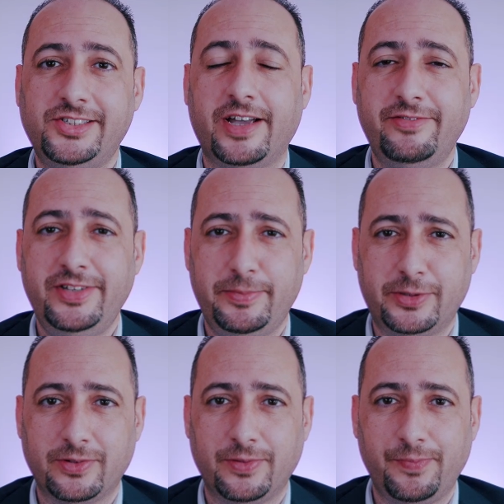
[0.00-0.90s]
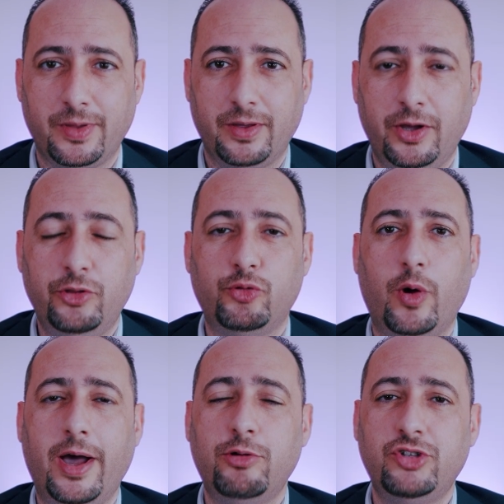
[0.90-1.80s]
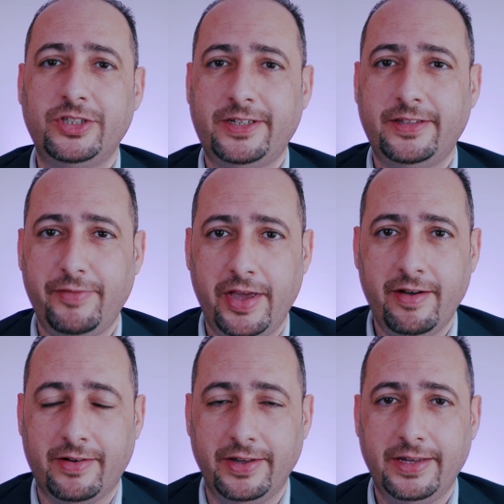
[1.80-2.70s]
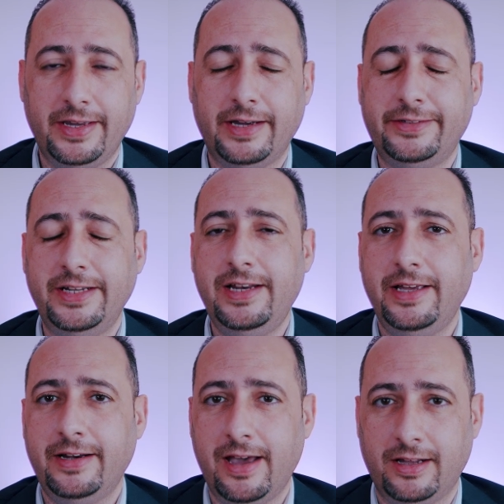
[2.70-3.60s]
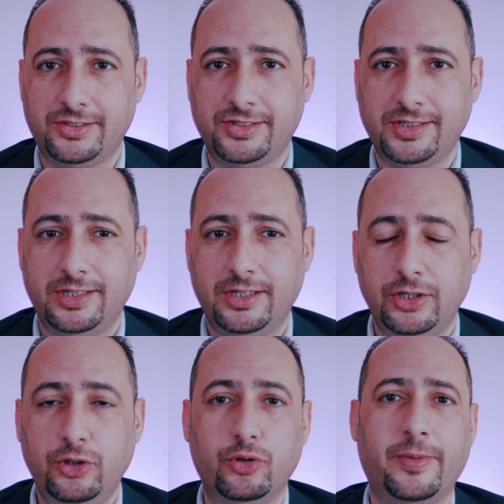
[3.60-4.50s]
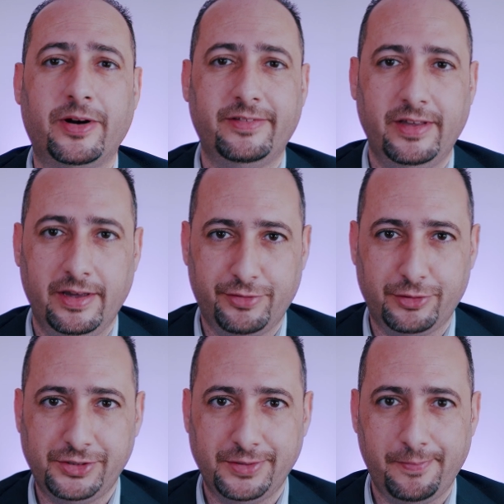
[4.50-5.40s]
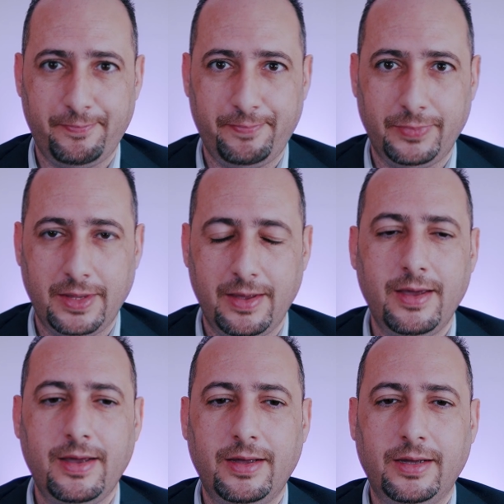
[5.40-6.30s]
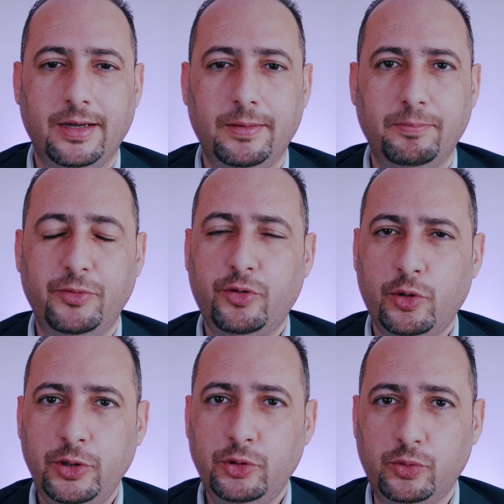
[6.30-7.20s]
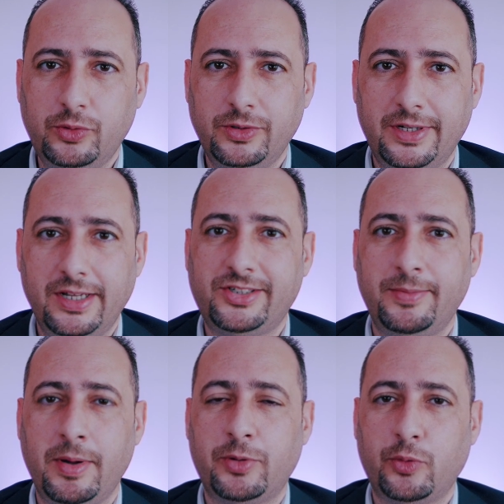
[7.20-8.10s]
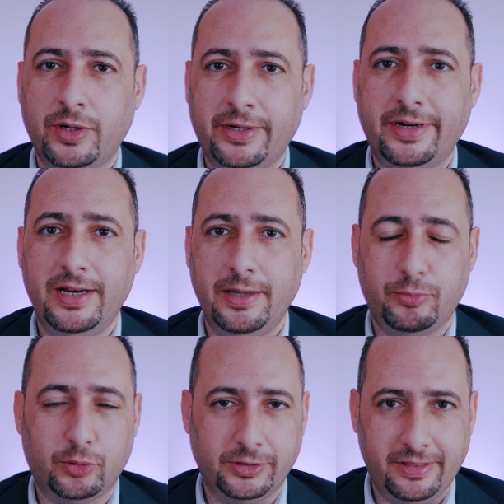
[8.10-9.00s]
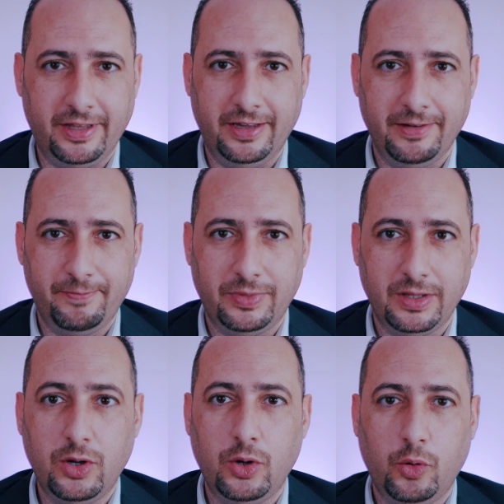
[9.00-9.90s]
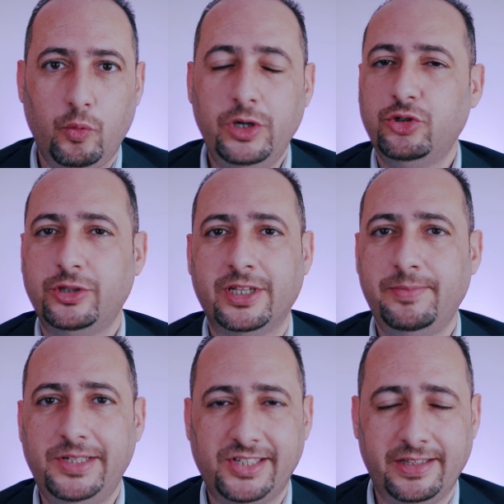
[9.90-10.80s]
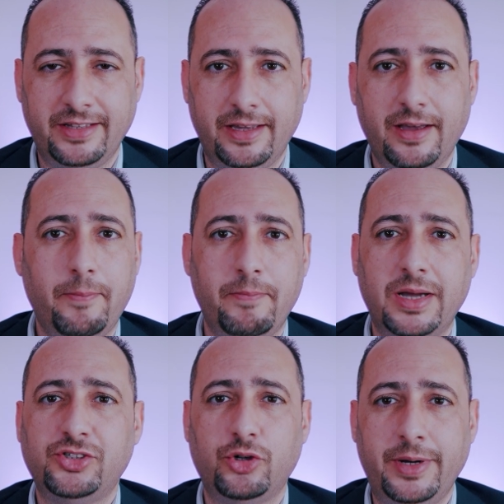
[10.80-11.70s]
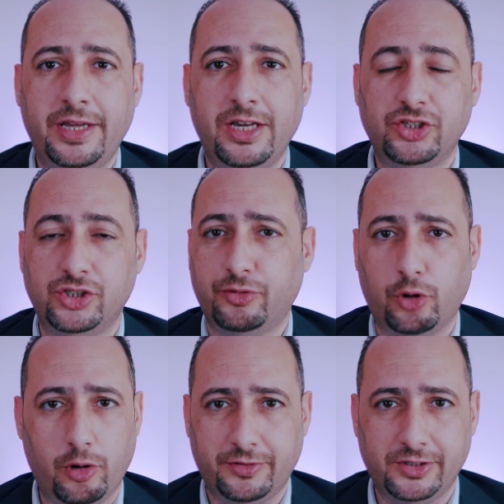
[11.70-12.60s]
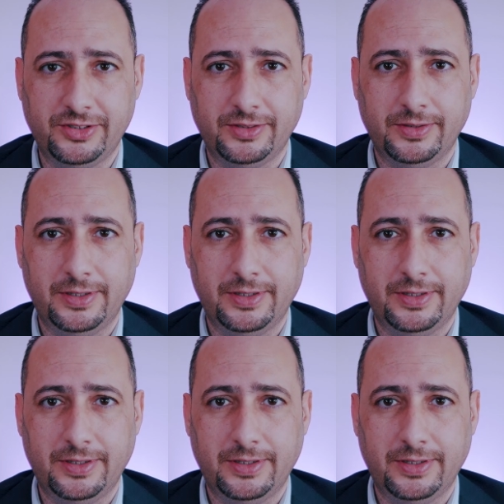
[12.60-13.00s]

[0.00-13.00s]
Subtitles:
dive deeper into how generative AI can really enhance your marketing efforts. Before we do, let's remember one really important thing. We should not be sending mass communications for offers.